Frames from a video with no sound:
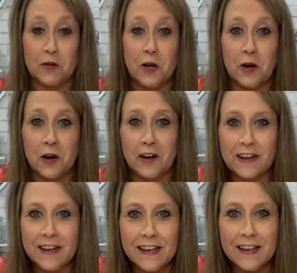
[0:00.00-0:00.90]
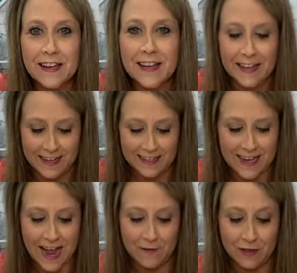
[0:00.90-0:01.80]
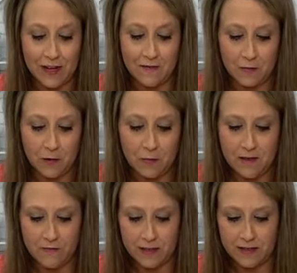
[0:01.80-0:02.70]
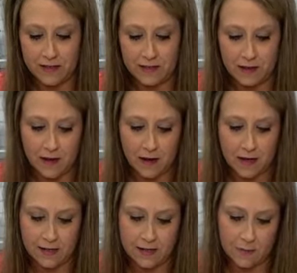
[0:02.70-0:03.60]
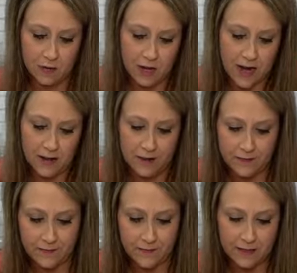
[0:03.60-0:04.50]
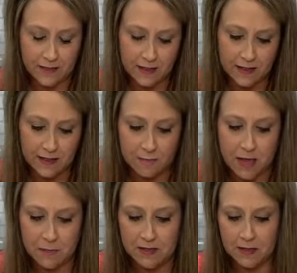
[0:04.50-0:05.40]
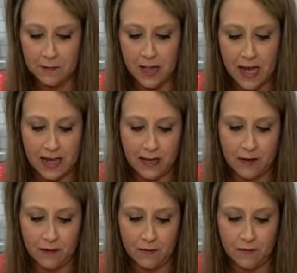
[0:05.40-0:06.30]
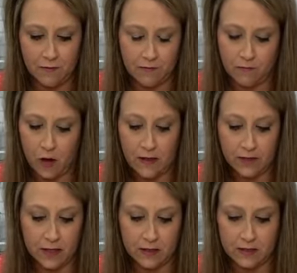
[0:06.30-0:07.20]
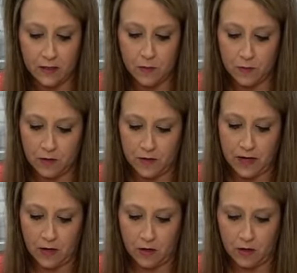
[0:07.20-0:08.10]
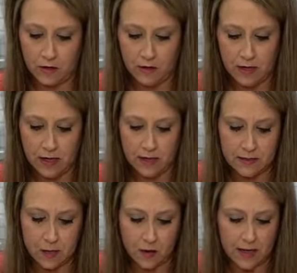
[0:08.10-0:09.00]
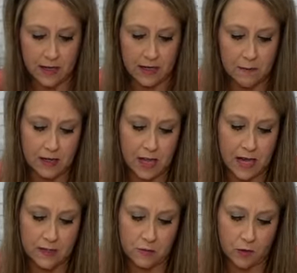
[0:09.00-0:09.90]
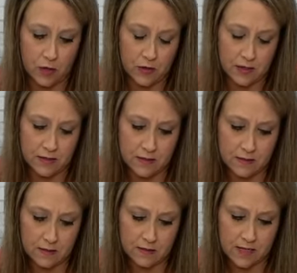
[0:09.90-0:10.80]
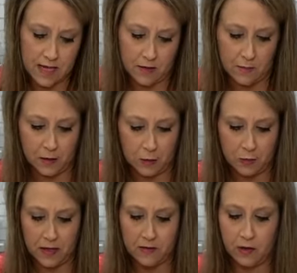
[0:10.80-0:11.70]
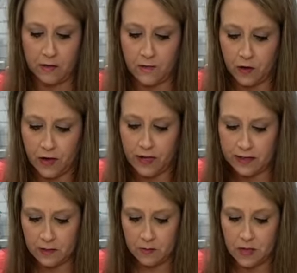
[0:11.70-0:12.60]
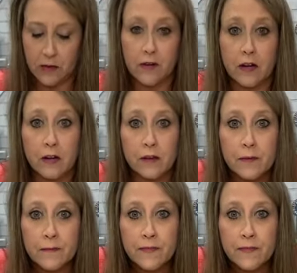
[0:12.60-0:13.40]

dark because I have to drive through Memphis. All right, so I'm gonna try to make me some light and raffia soup here. And so I can get my lights where you can see them a little bit through the front because it was covering it up